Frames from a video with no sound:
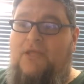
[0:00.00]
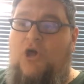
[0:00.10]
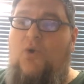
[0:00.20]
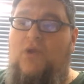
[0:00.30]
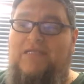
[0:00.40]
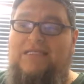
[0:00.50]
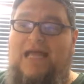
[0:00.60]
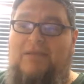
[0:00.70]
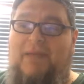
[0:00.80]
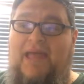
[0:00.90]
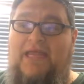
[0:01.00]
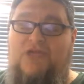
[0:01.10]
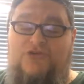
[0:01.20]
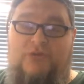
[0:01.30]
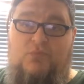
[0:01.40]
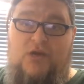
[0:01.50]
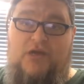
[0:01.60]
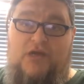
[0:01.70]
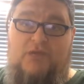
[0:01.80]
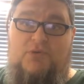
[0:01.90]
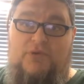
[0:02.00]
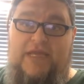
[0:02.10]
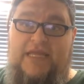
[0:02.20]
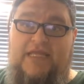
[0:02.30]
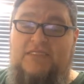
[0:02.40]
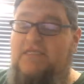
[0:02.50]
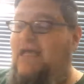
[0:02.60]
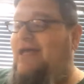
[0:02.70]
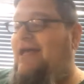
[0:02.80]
know what it's like painting trim work on Marines.